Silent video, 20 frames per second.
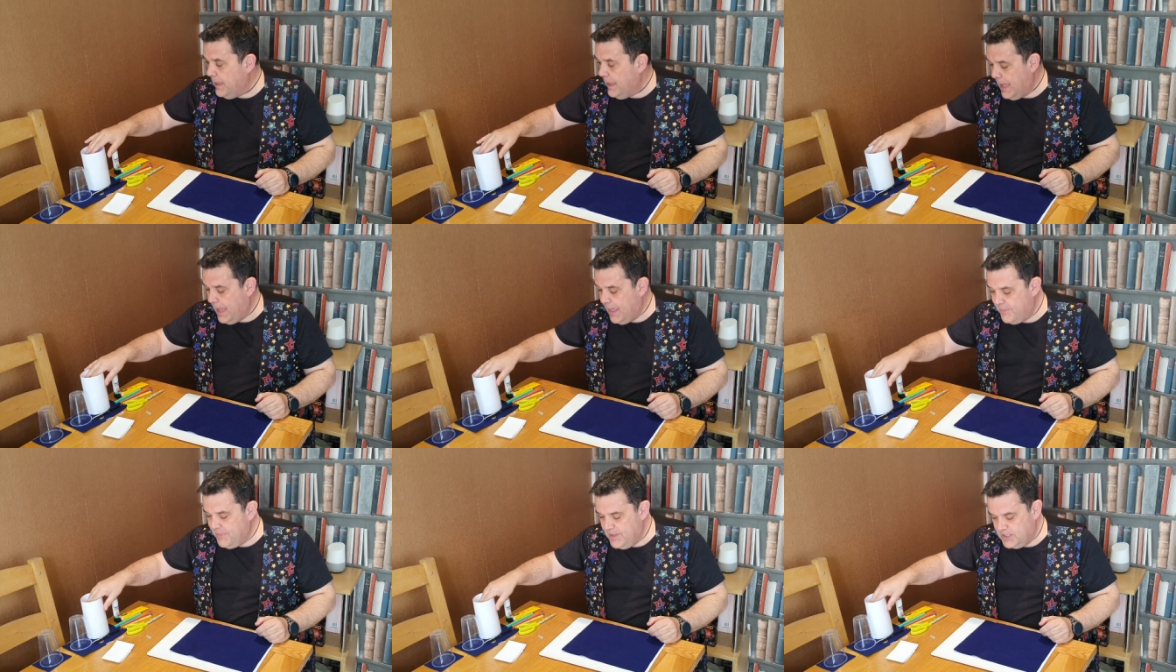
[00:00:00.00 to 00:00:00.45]

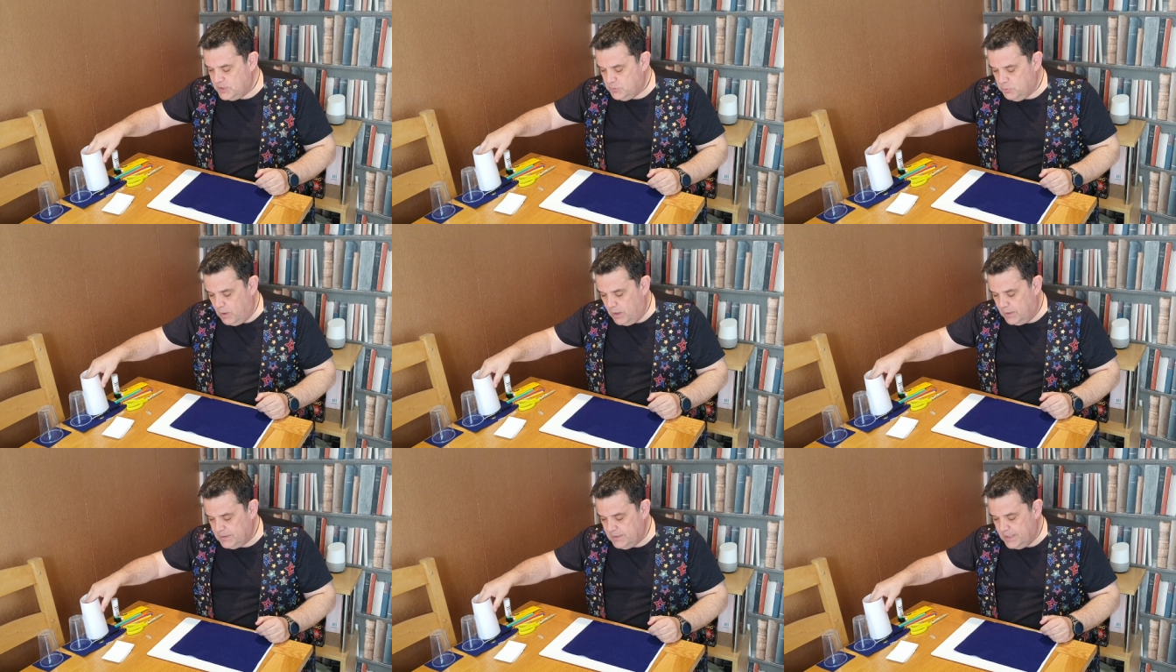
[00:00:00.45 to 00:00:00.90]
And this
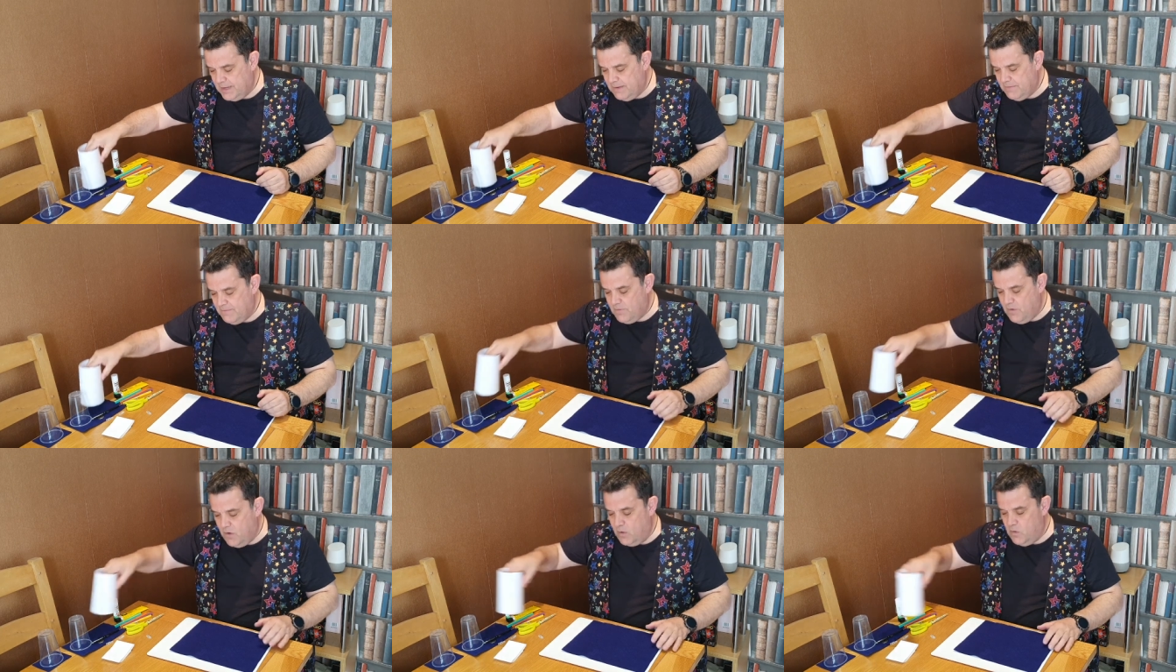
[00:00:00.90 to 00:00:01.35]
one
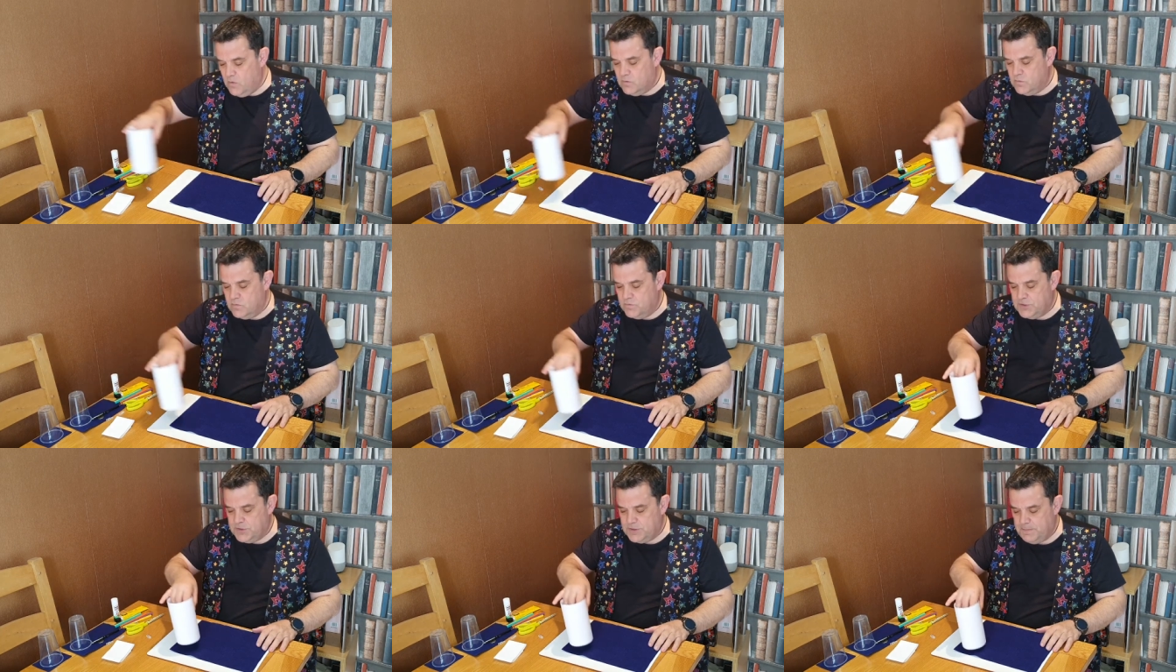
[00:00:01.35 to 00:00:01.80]

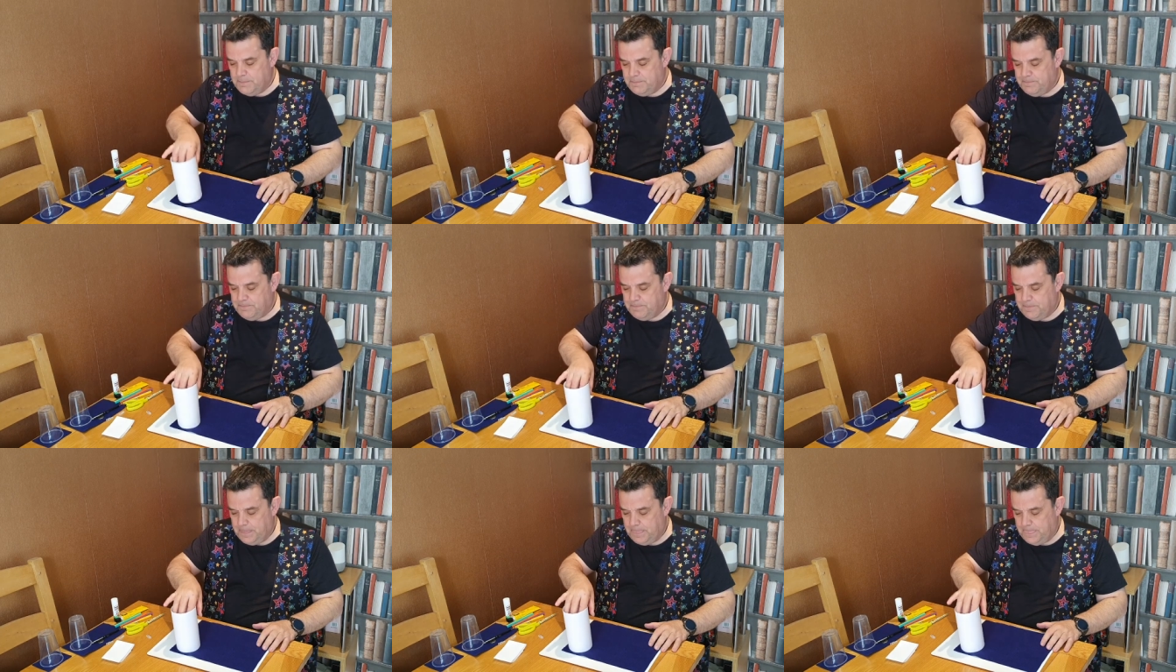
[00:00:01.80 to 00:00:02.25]
involves
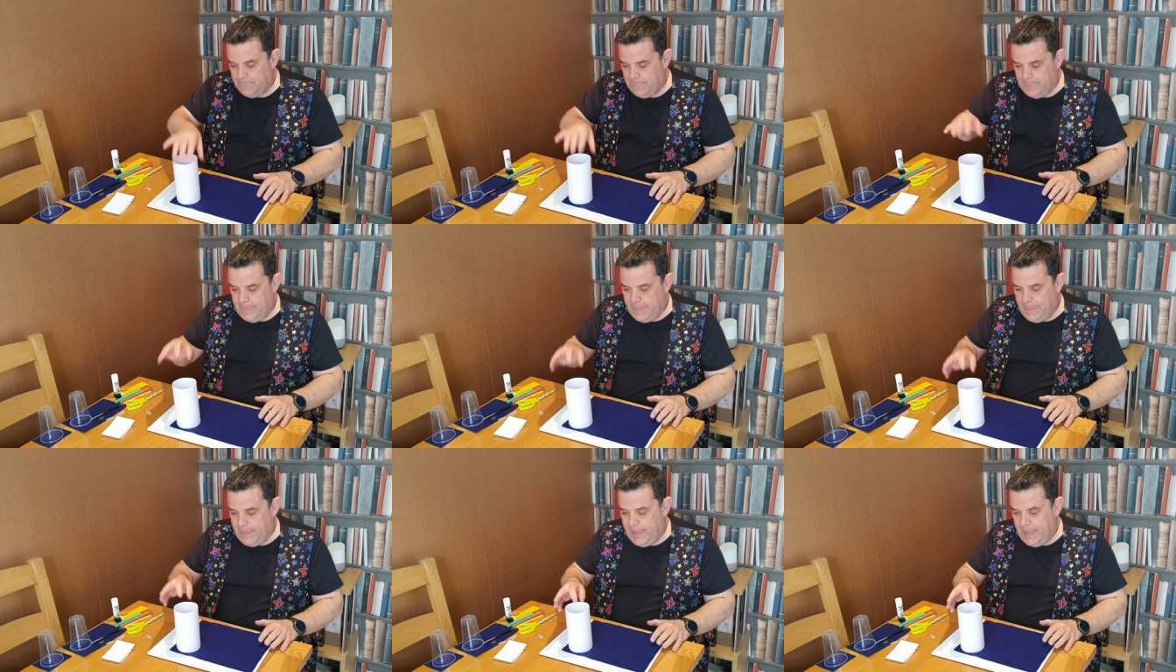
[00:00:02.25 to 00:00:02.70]

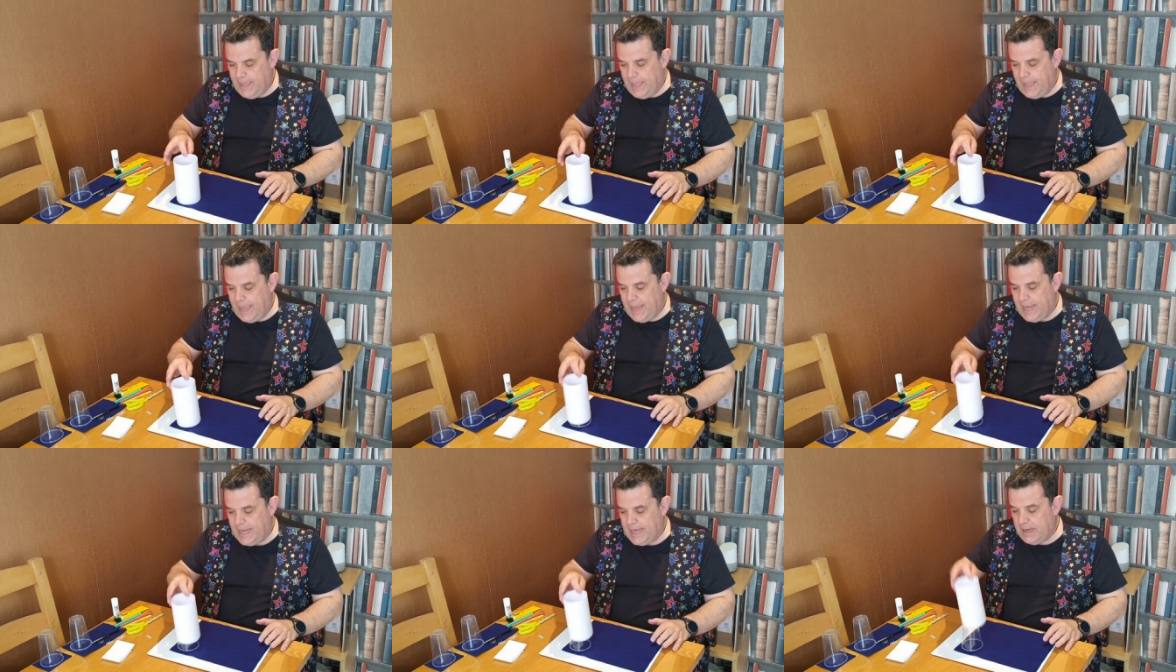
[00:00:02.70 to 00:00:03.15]

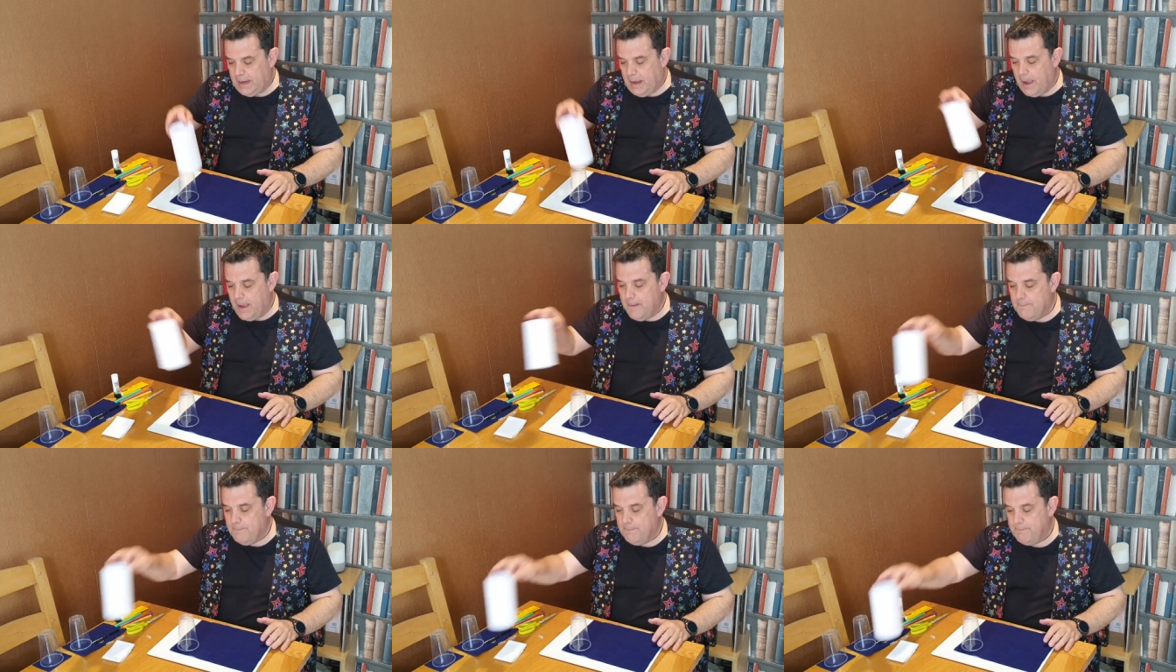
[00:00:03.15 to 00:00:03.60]
a
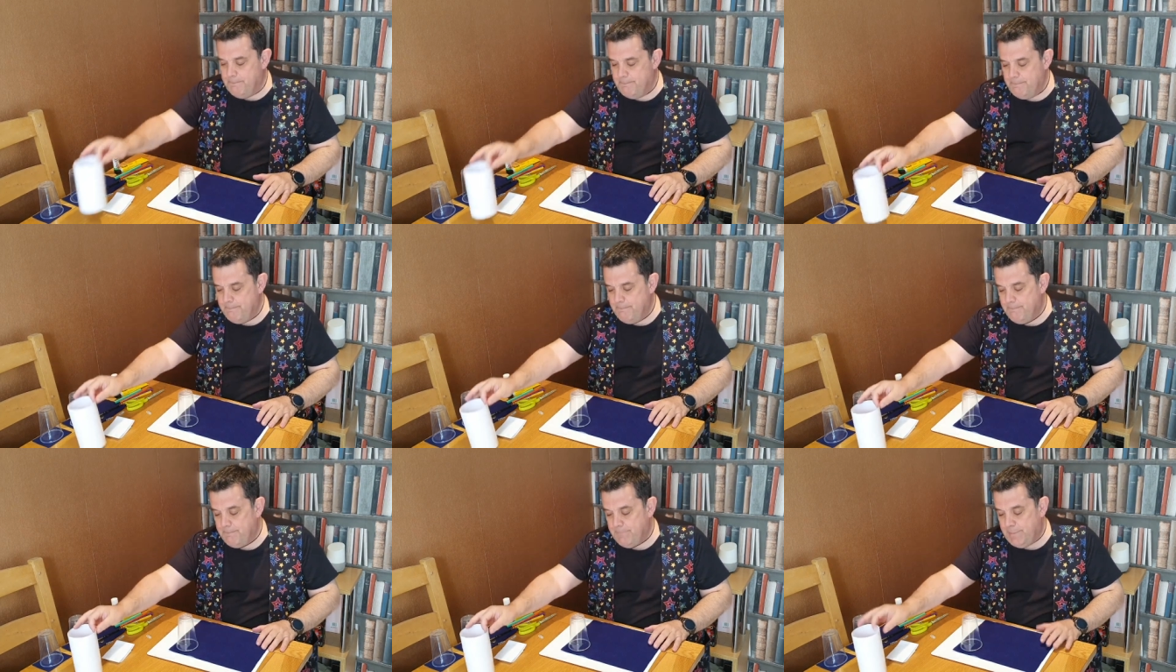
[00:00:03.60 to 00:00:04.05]

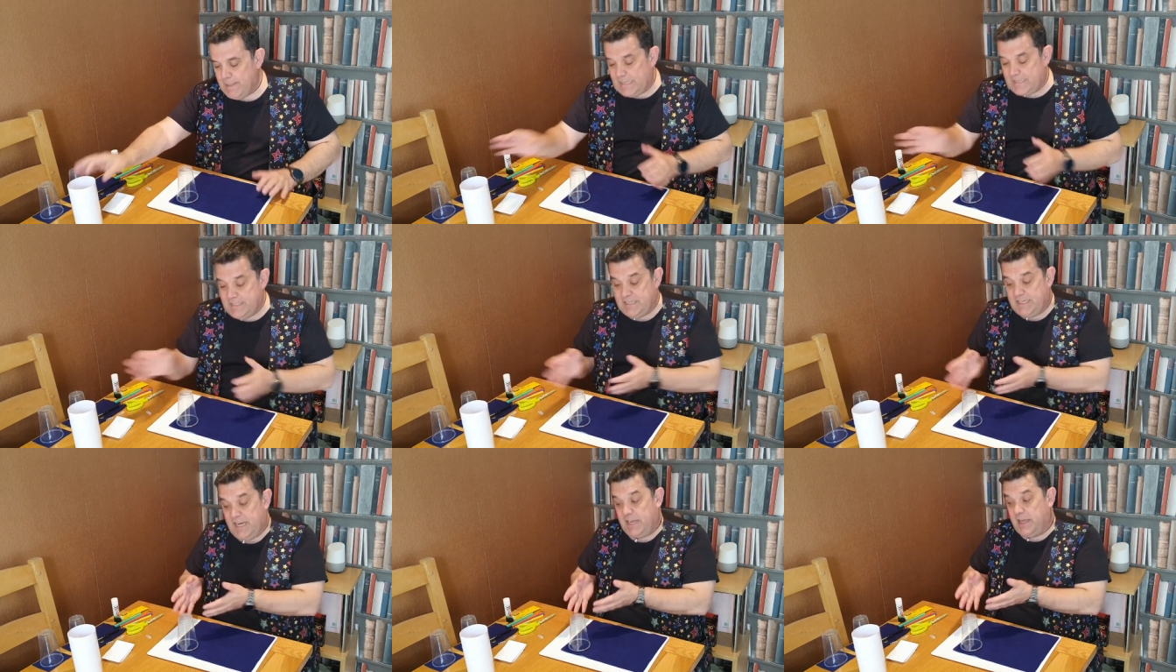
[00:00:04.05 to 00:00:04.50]

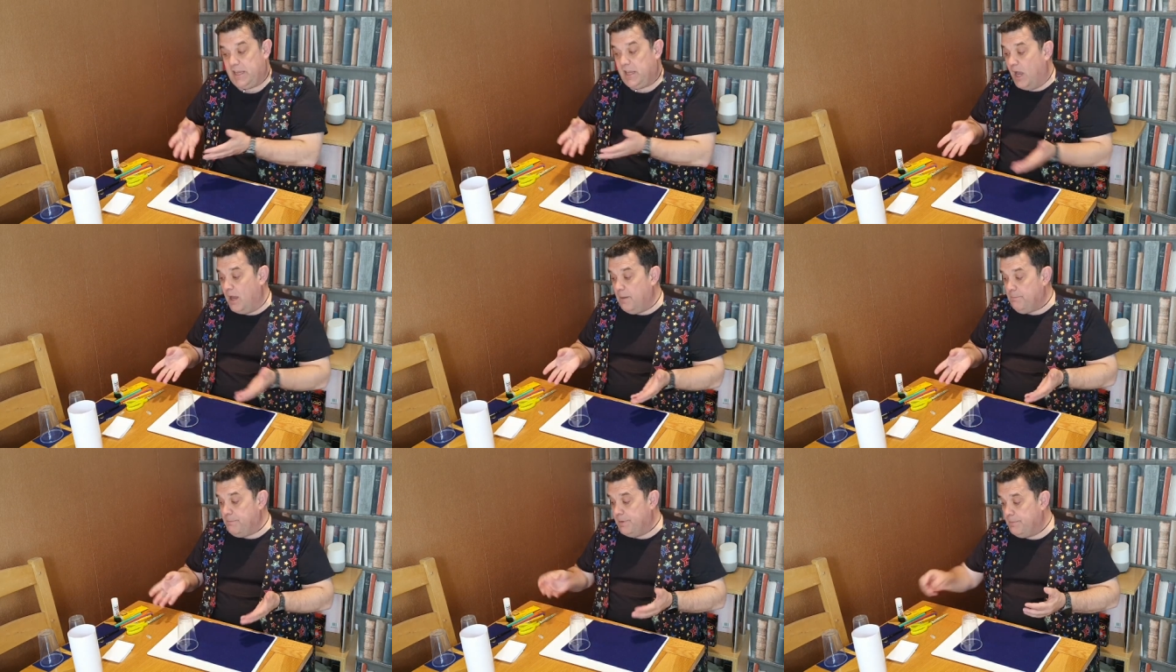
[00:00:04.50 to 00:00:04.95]
plastic
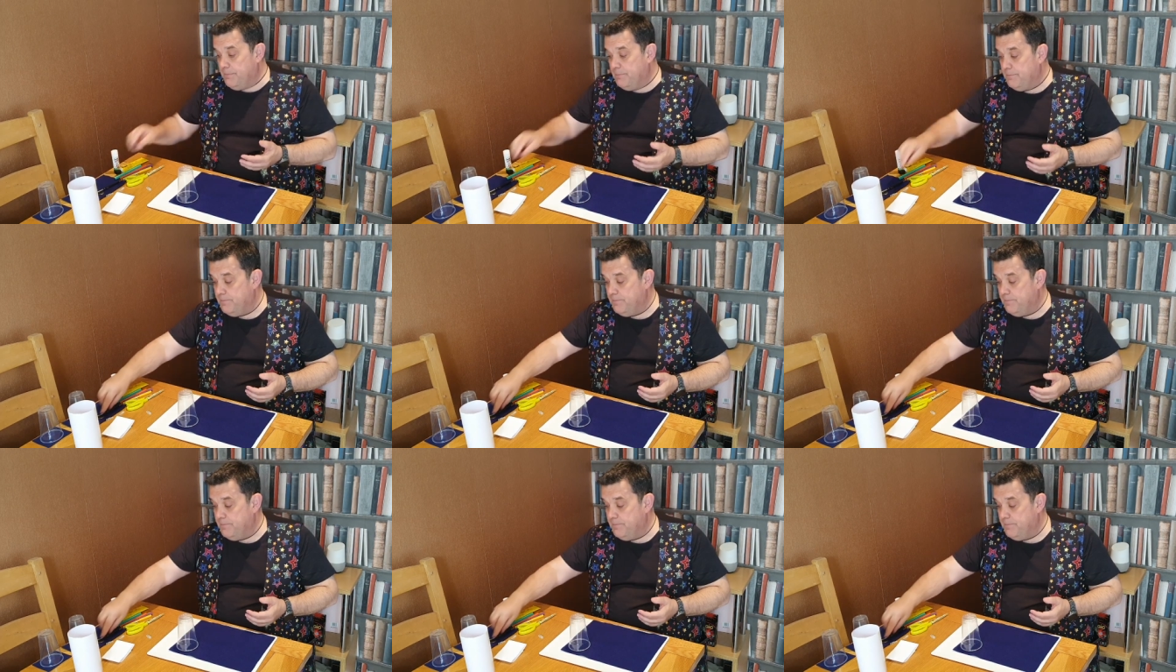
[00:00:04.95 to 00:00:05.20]
cup,